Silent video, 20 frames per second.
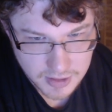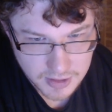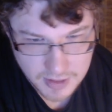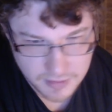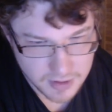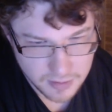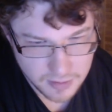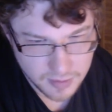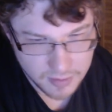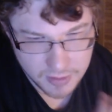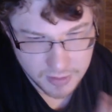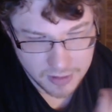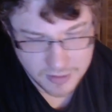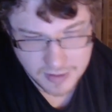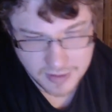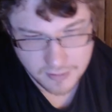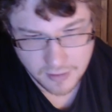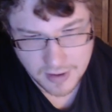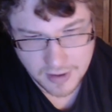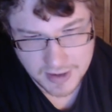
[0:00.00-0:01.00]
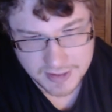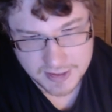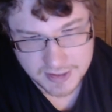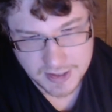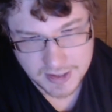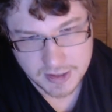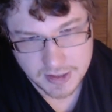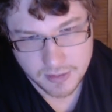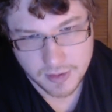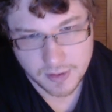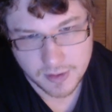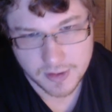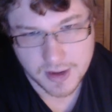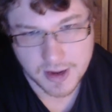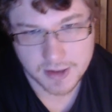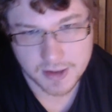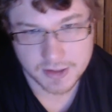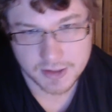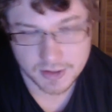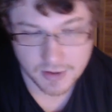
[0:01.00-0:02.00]
Yeah, but you people don't give a rat's ass about
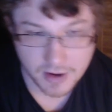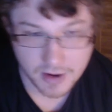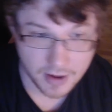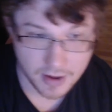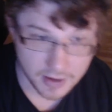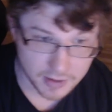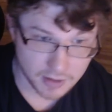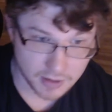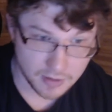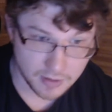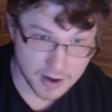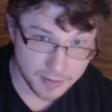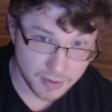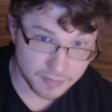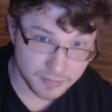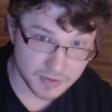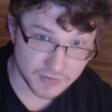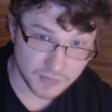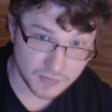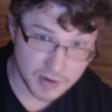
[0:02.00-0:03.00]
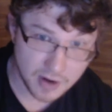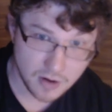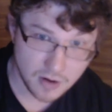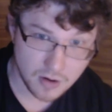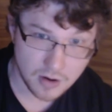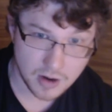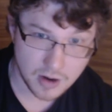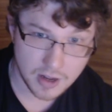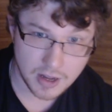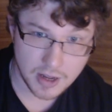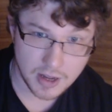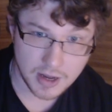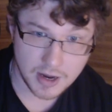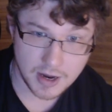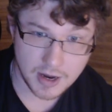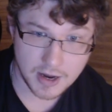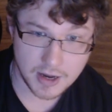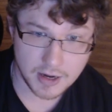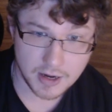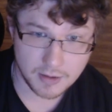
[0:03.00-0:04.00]
that. So anyway, I'm gonna wrap up this video,
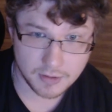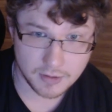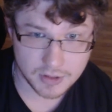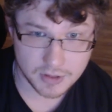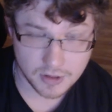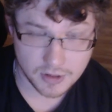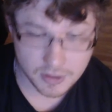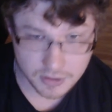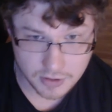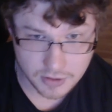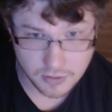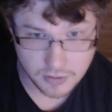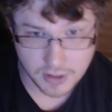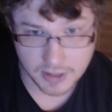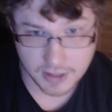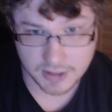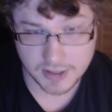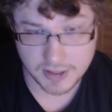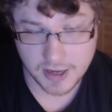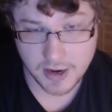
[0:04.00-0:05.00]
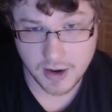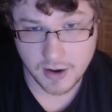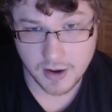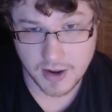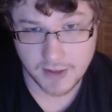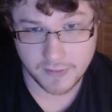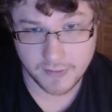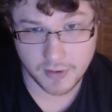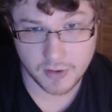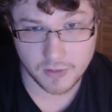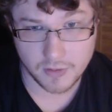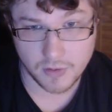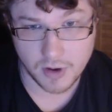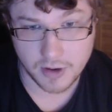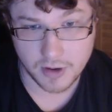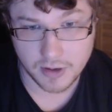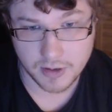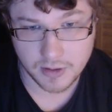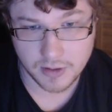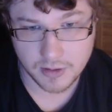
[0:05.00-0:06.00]
and I will talk to you guys later. Have a good one.